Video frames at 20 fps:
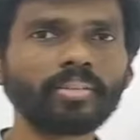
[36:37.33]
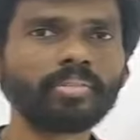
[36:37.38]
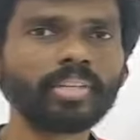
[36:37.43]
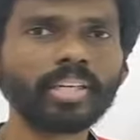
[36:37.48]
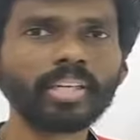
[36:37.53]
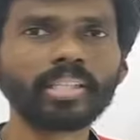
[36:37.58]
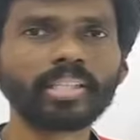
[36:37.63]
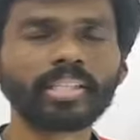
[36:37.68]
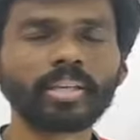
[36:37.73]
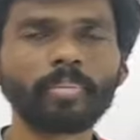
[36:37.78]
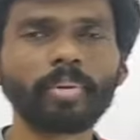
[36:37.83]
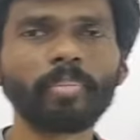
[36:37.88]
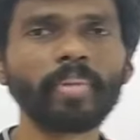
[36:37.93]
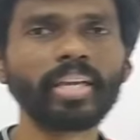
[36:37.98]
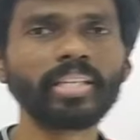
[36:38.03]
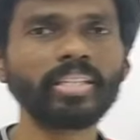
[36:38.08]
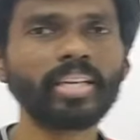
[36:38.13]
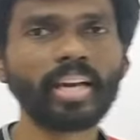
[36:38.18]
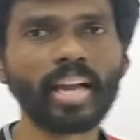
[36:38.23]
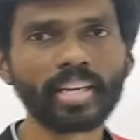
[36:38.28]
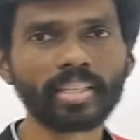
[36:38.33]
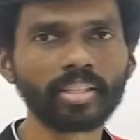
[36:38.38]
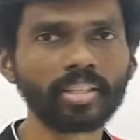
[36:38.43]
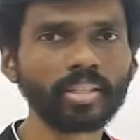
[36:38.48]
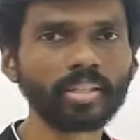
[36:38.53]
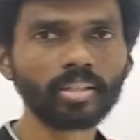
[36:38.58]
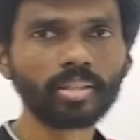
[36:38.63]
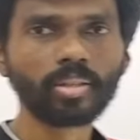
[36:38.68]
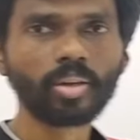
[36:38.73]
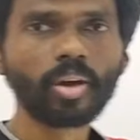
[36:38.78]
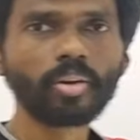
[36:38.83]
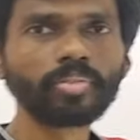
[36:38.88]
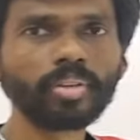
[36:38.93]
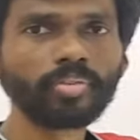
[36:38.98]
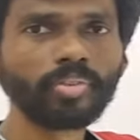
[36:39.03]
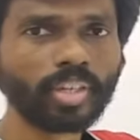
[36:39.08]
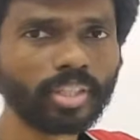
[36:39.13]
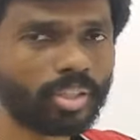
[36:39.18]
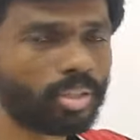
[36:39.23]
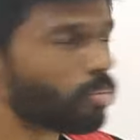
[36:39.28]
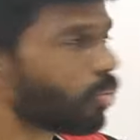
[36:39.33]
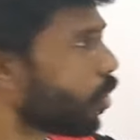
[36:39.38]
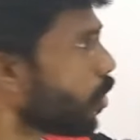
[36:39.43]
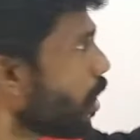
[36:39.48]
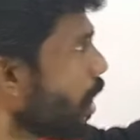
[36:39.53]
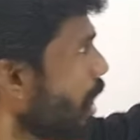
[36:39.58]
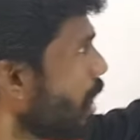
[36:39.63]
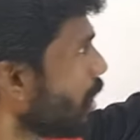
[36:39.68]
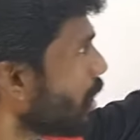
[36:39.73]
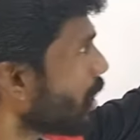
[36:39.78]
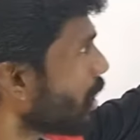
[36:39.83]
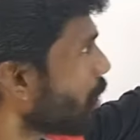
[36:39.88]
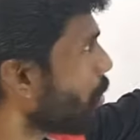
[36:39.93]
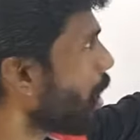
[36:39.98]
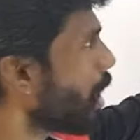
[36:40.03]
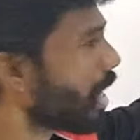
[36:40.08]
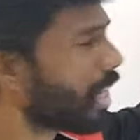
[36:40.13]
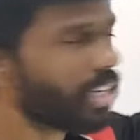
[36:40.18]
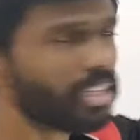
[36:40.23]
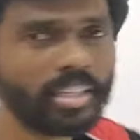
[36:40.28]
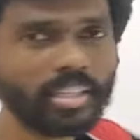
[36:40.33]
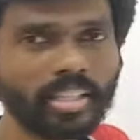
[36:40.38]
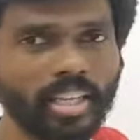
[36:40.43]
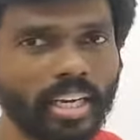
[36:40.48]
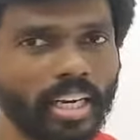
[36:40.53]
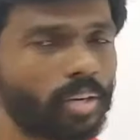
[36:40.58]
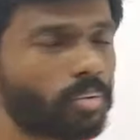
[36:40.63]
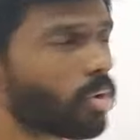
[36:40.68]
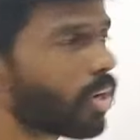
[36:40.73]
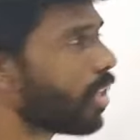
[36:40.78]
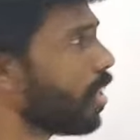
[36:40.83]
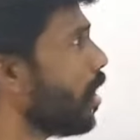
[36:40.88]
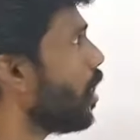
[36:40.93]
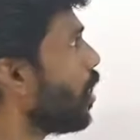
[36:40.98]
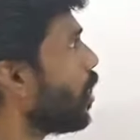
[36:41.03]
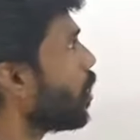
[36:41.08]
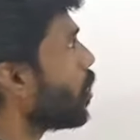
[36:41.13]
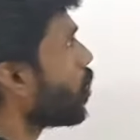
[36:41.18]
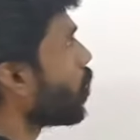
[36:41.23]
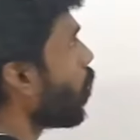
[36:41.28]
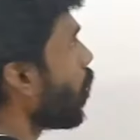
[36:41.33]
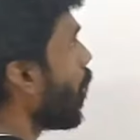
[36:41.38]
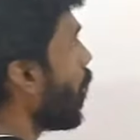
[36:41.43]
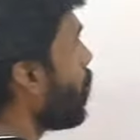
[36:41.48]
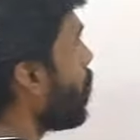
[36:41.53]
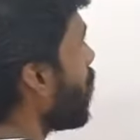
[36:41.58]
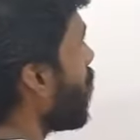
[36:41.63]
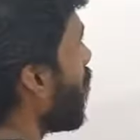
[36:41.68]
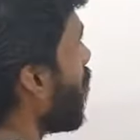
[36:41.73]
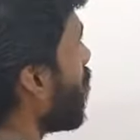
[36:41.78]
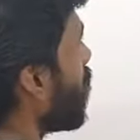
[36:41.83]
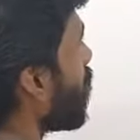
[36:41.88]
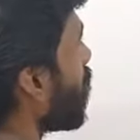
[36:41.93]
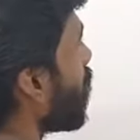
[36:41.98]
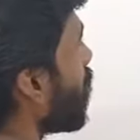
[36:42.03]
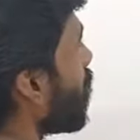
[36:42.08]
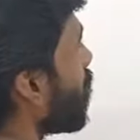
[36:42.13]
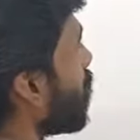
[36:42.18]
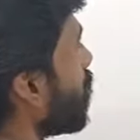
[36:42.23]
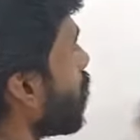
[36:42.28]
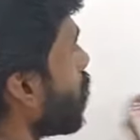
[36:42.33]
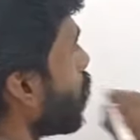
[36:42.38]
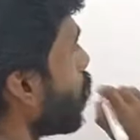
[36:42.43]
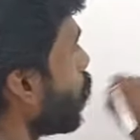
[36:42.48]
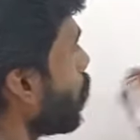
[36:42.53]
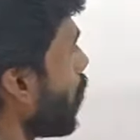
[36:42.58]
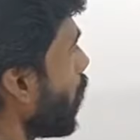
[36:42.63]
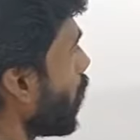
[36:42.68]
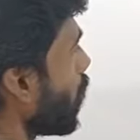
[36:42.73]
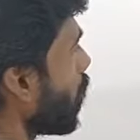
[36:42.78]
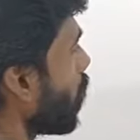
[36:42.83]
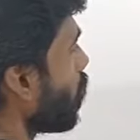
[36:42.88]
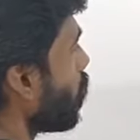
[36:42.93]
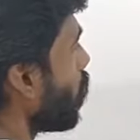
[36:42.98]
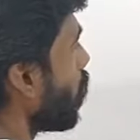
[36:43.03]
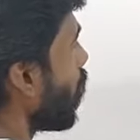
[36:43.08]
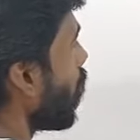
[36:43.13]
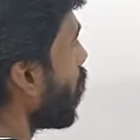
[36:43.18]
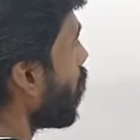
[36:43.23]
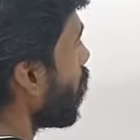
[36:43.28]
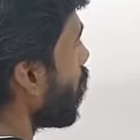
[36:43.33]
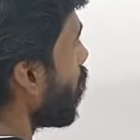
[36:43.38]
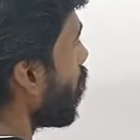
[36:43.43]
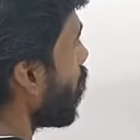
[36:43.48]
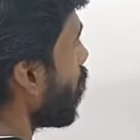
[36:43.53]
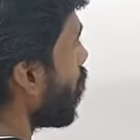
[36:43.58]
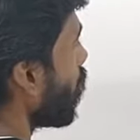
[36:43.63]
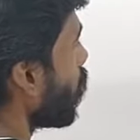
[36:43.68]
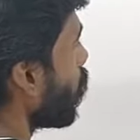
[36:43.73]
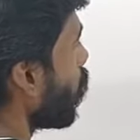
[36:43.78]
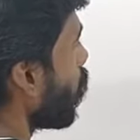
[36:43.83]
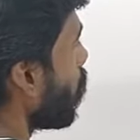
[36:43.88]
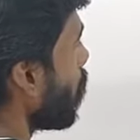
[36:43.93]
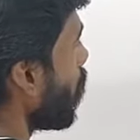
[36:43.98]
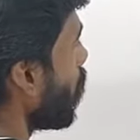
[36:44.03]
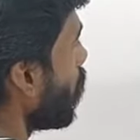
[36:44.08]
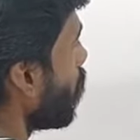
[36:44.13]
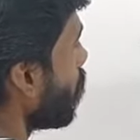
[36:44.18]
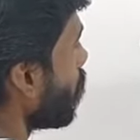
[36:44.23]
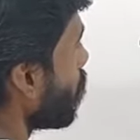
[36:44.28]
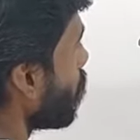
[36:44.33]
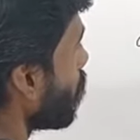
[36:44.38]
of the semi-major axis of the first moon, similarly the second one. So let me take this numerator for Europa